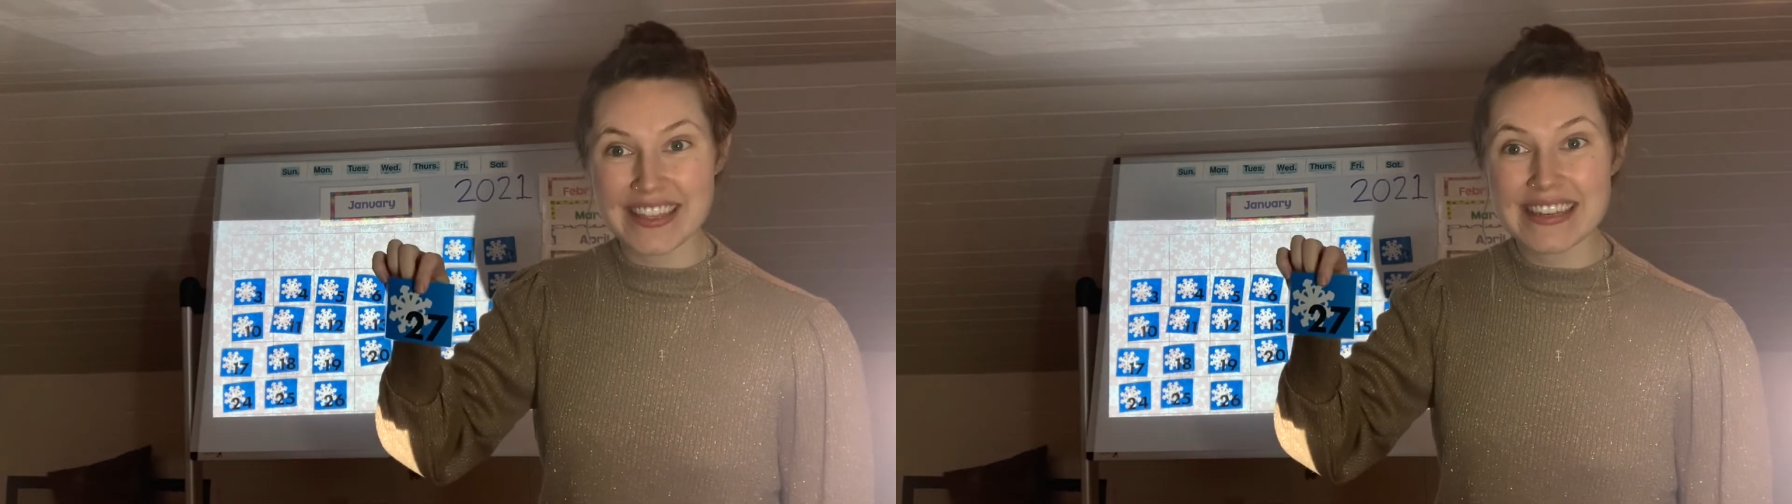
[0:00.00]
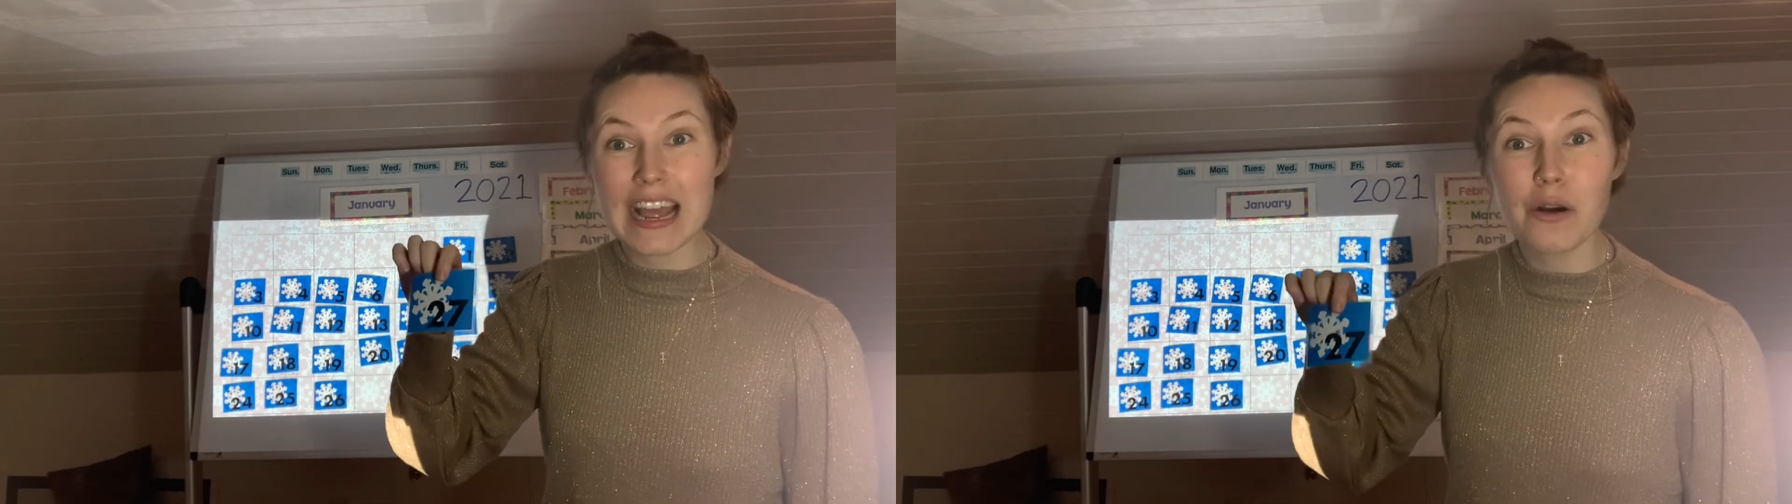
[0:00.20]

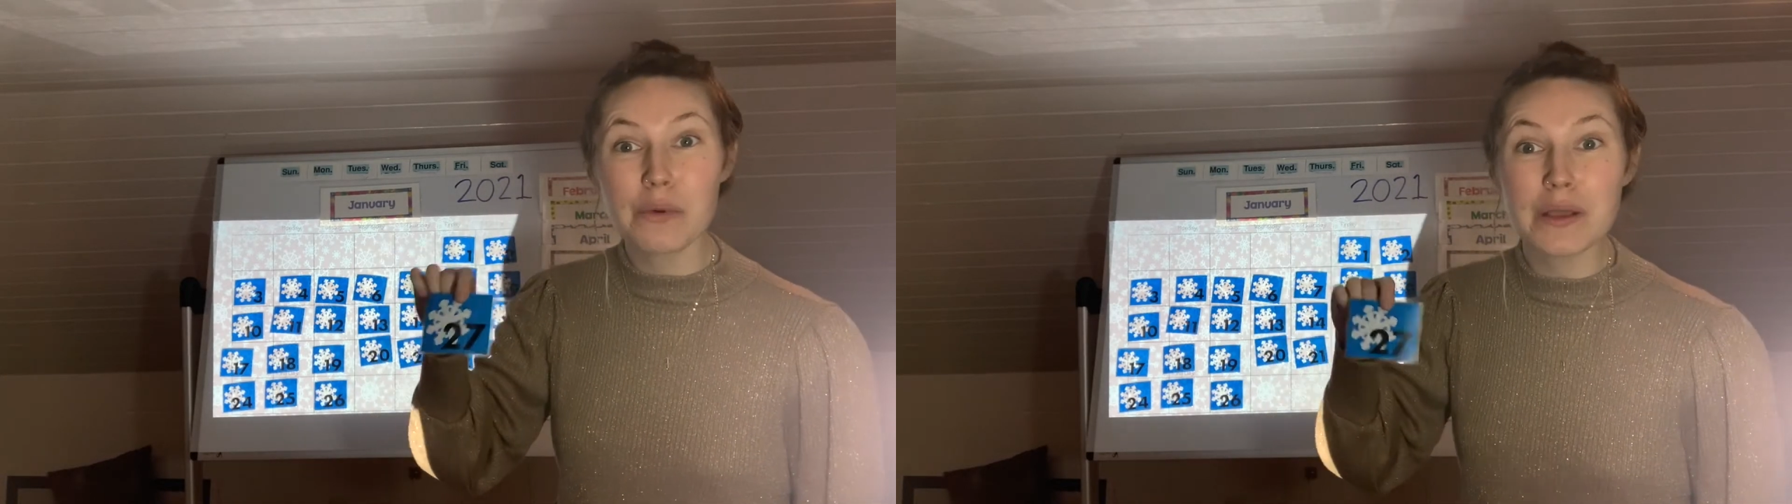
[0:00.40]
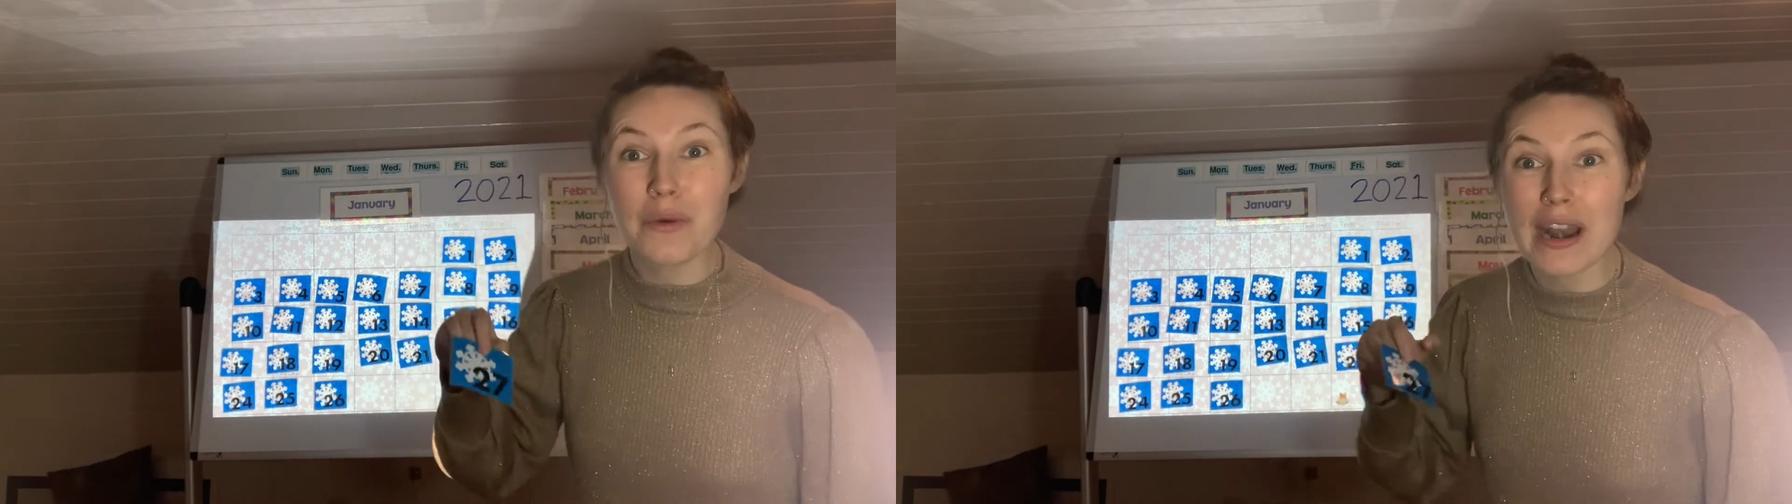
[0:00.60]
Now
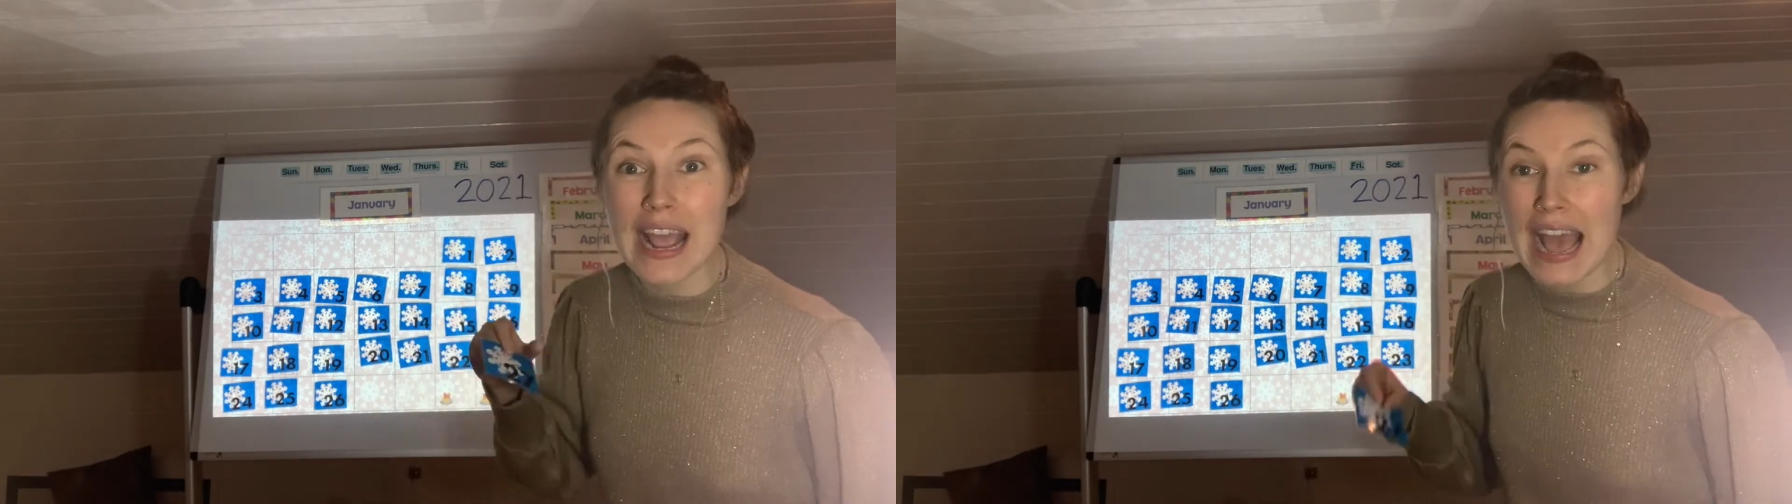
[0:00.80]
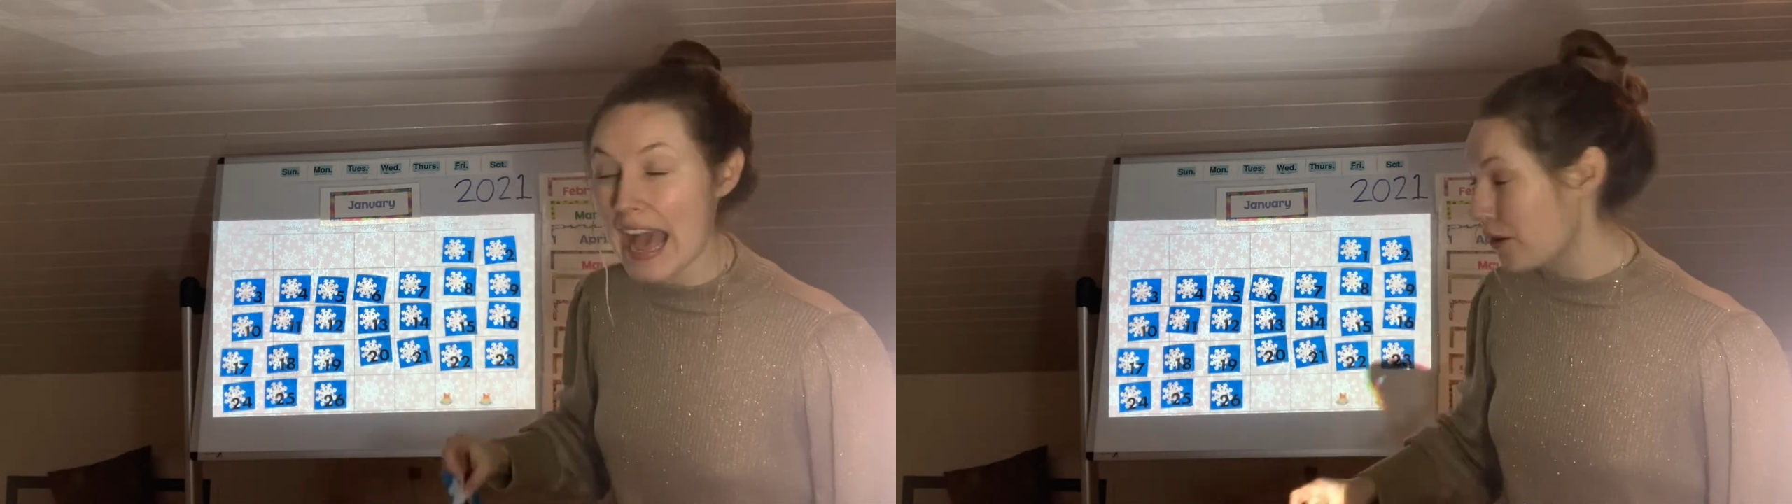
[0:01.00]
we want to add